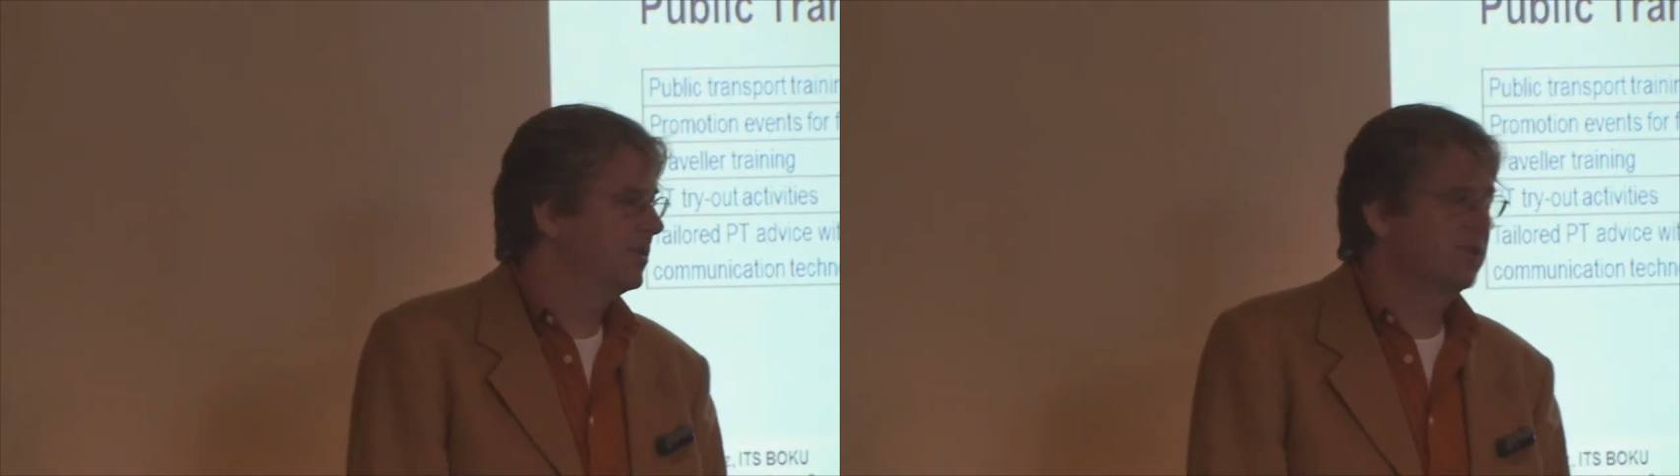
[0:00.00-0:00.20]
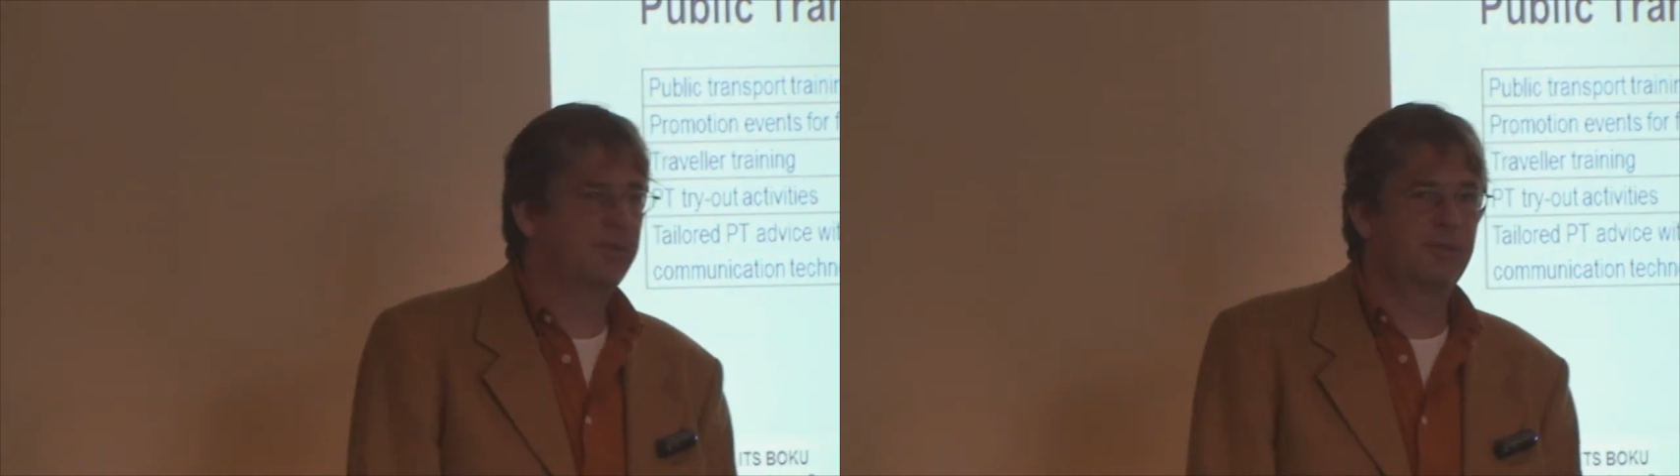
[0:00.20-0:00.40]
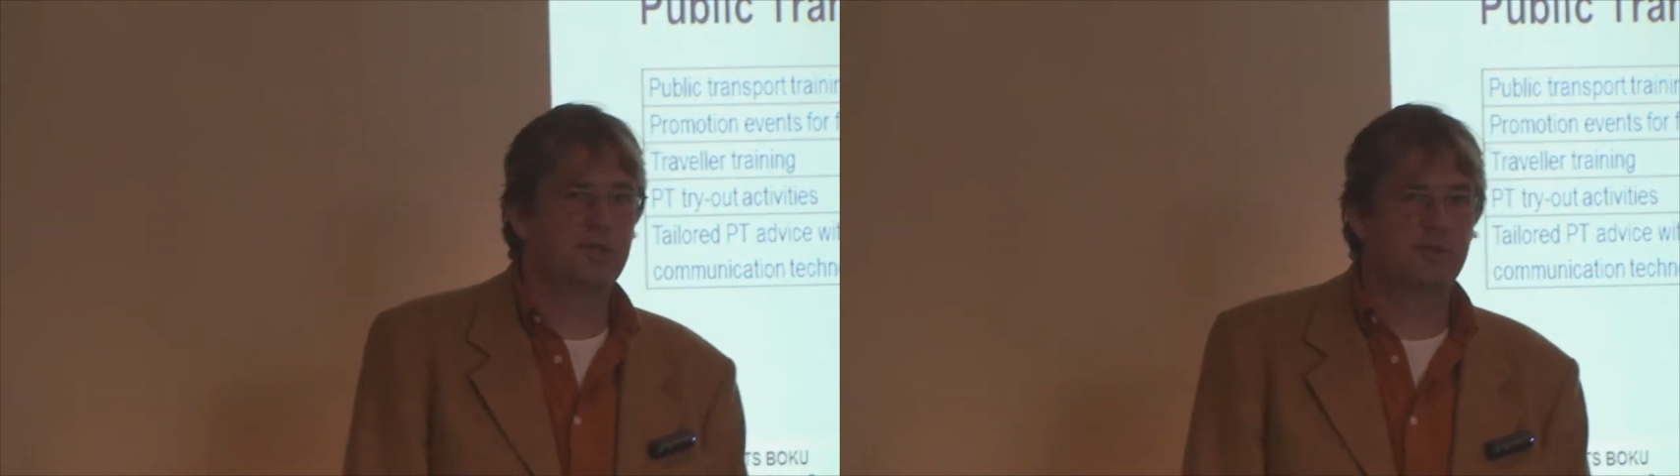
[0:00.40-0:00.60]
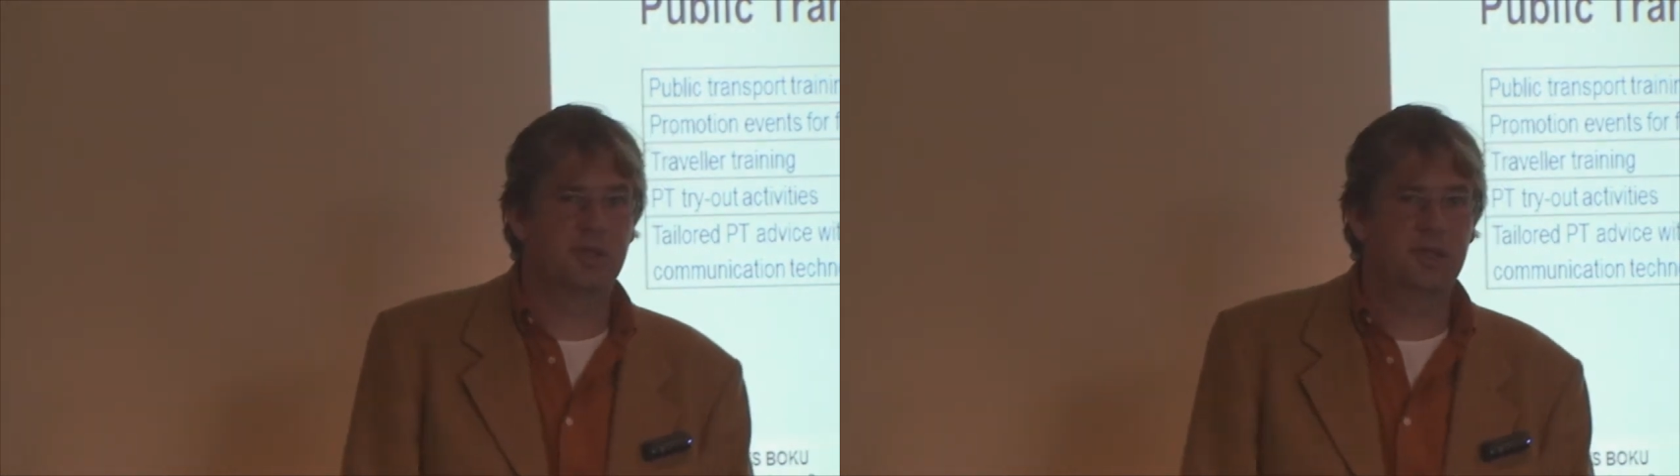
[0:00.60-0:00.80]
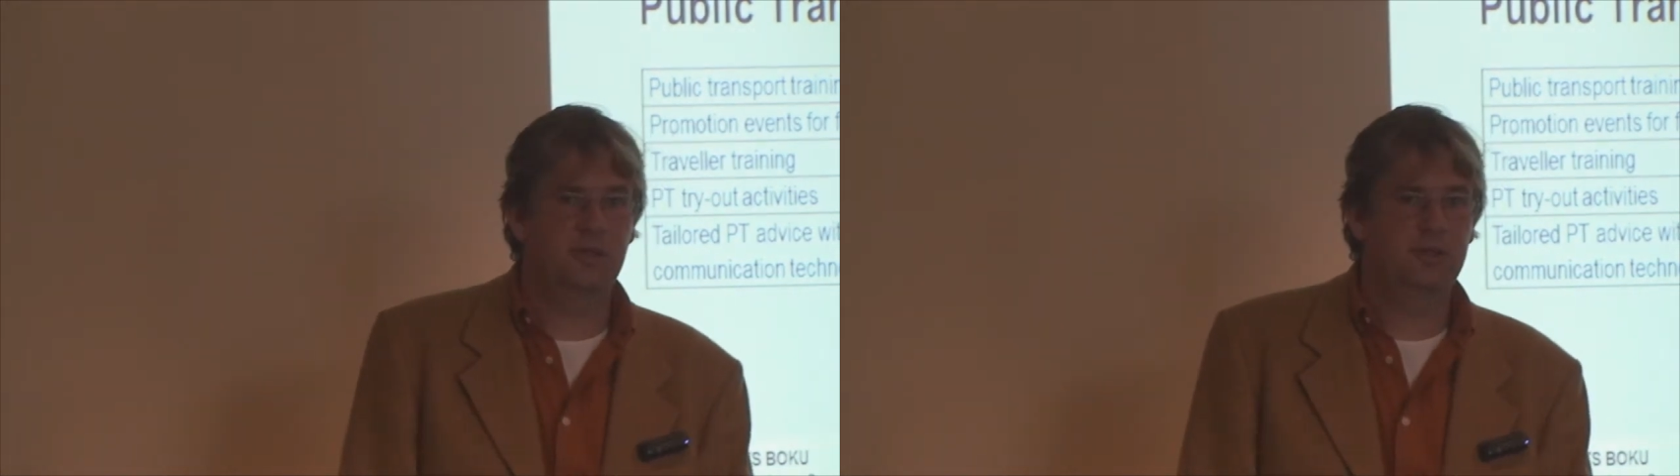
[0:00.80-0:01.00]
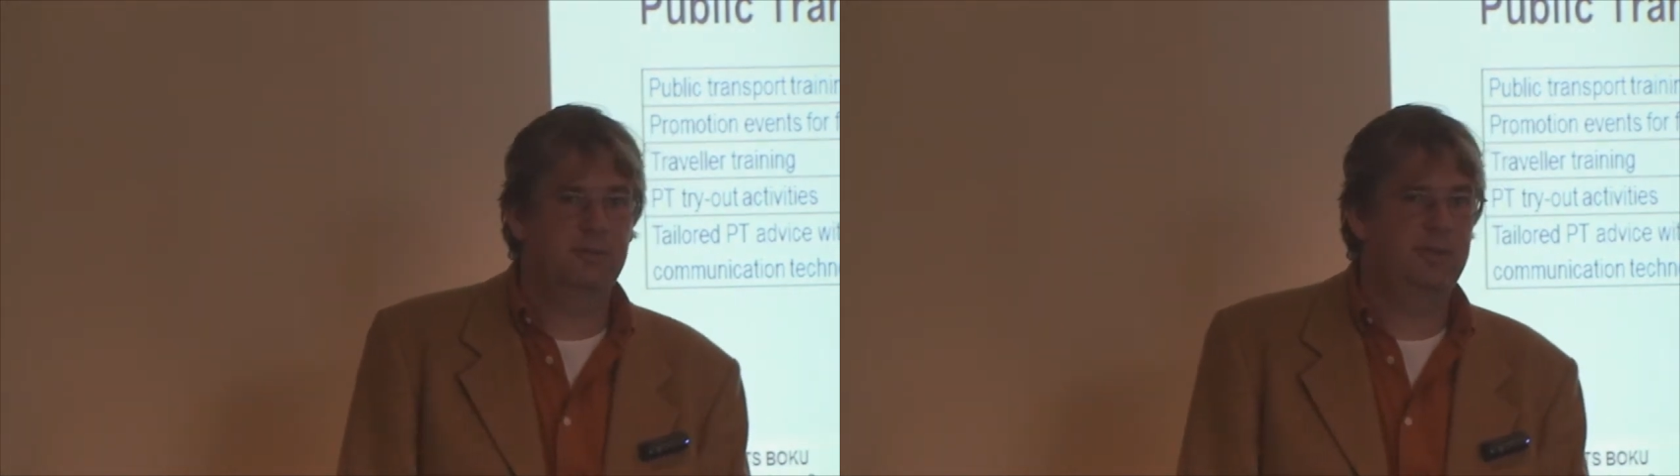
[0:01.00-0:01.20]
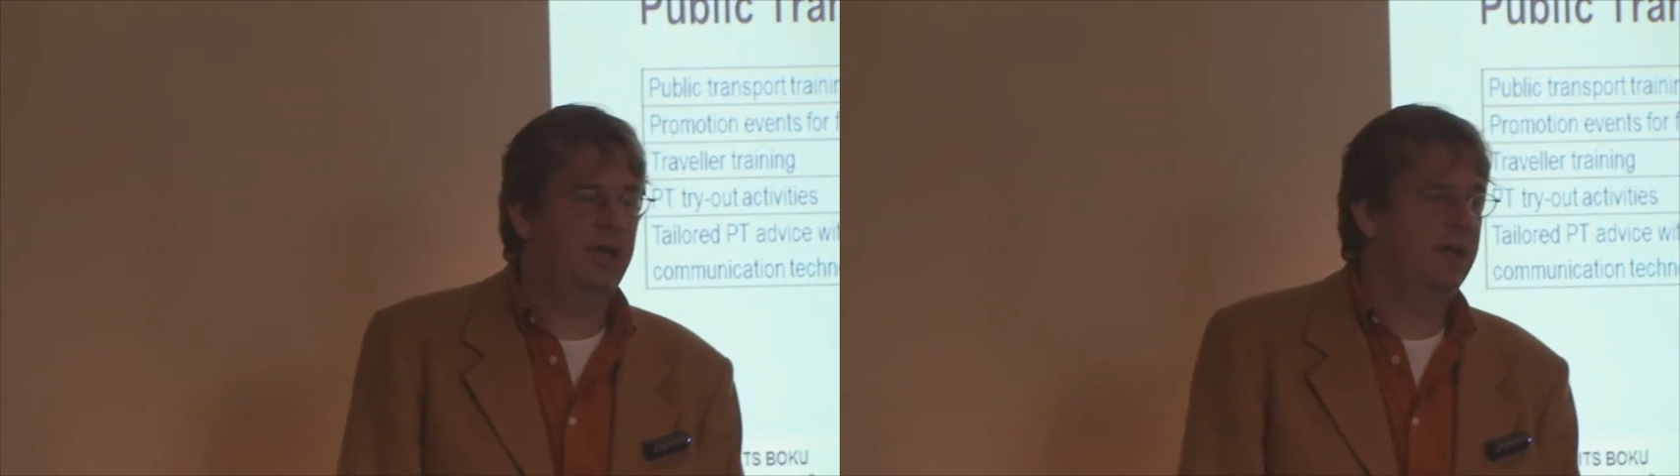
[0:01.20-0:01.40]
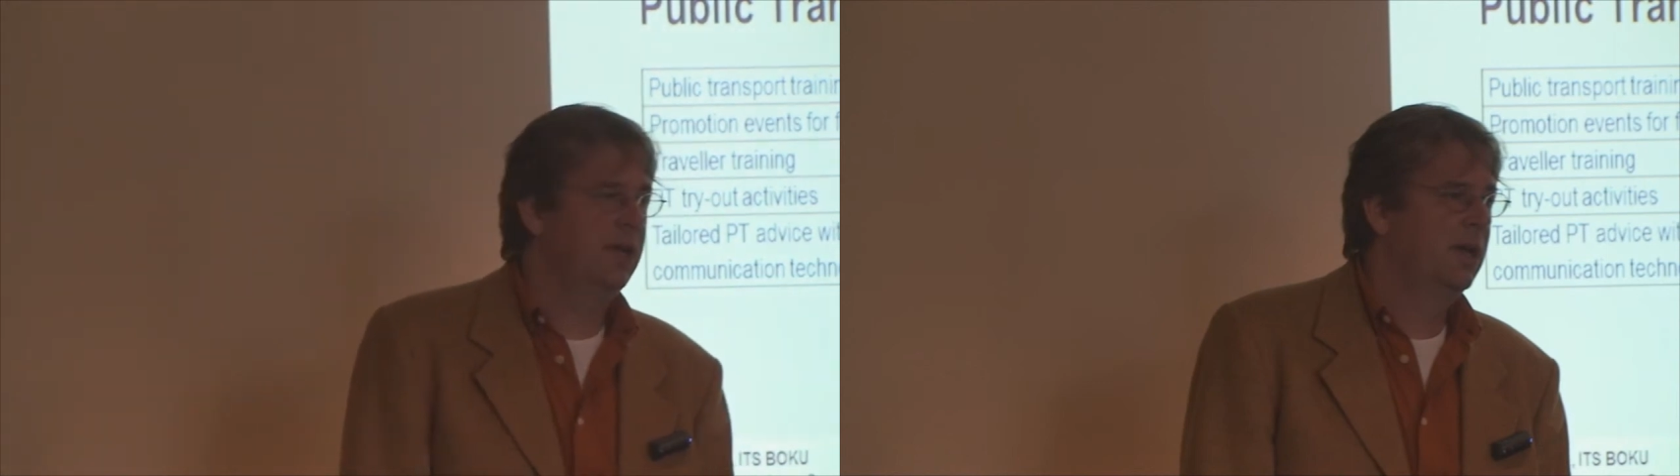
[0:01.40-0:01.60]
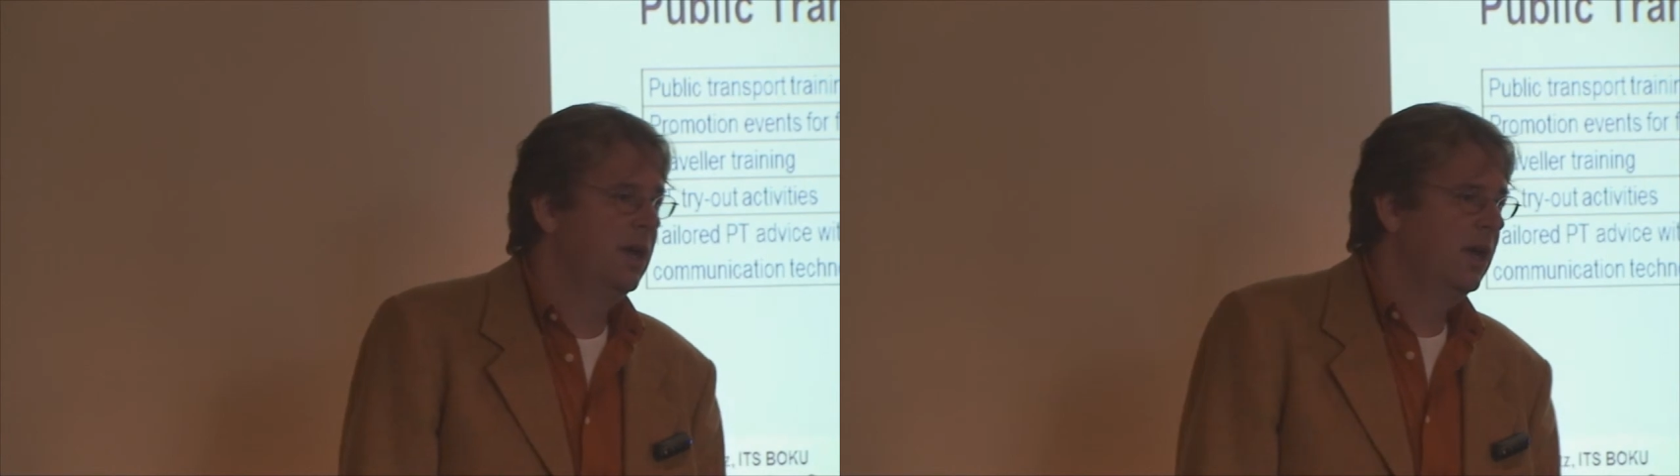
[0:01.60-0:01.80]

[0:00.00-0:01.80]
which information you cannot apply